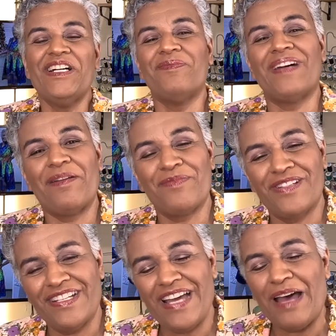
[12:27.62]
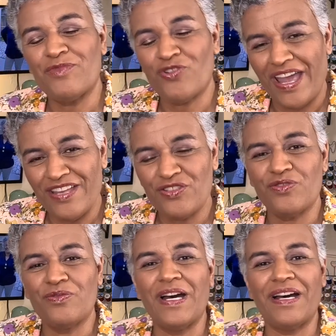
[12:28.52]
But I'm trying
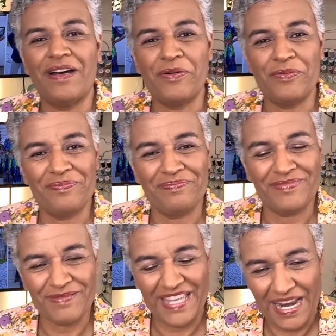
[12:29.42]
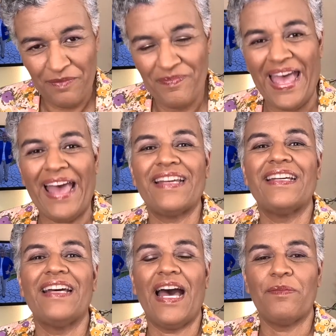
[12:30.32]
to get it back.
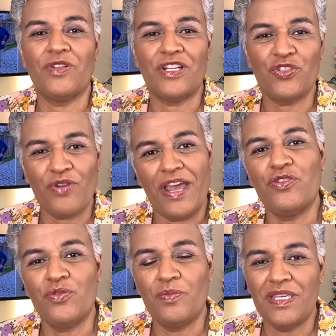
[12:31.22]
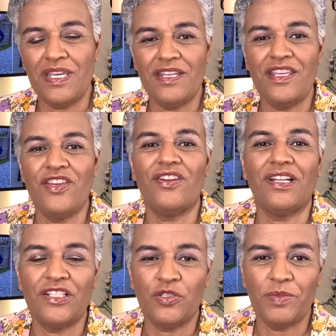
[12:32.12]
I'm gonna try to be in here a
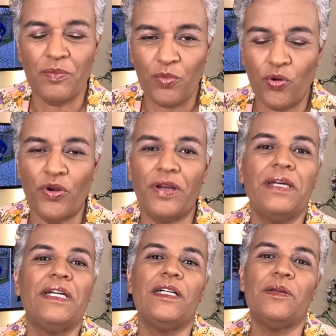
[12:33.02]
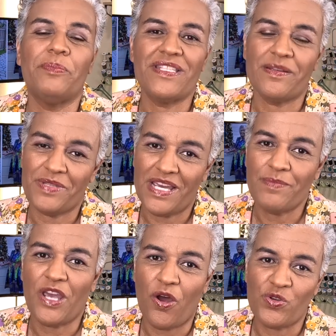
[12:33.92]
little bit more, but sometimes
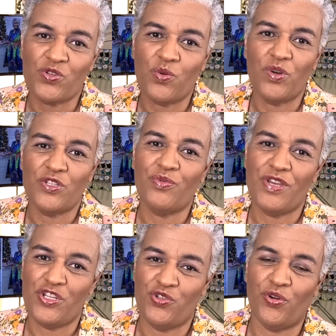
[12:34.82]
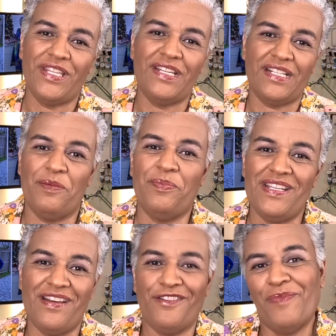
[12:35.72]
I also want to enjoy the
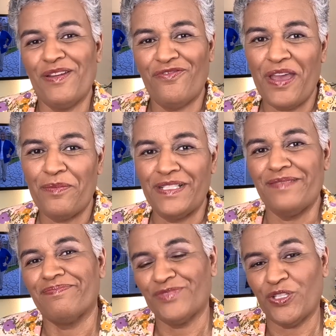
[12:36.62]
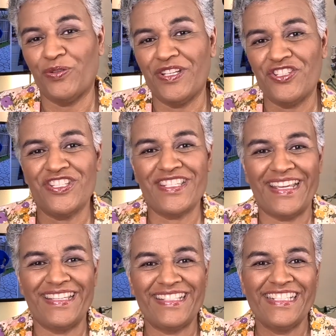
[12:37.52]
company of my family. So it's just
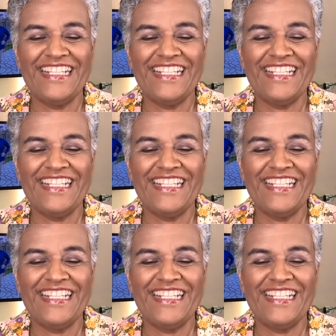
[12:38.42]
like,